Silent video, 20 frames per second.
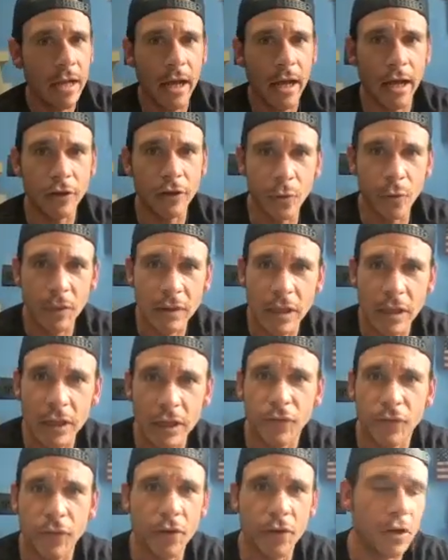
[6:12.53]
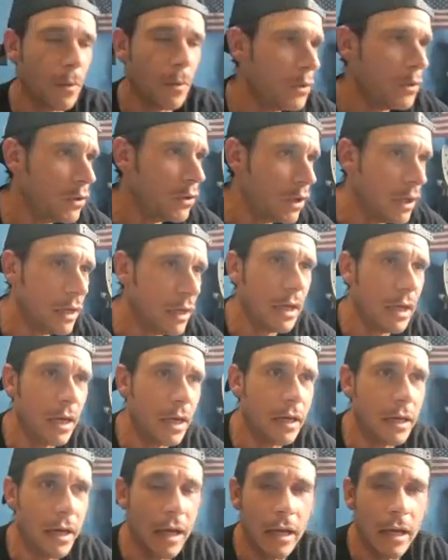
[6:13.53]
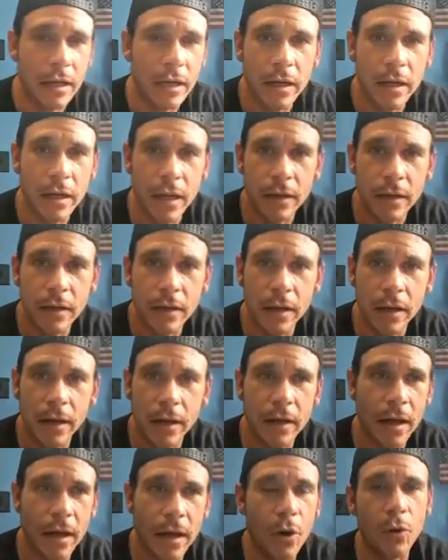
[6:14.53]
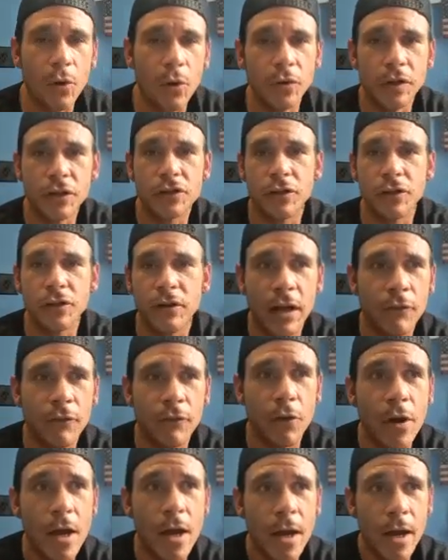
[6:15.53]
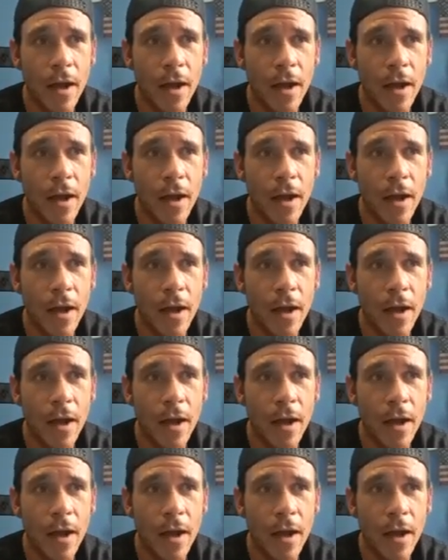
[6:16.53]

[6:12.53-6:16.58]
and doing this for the community and holding a certain level.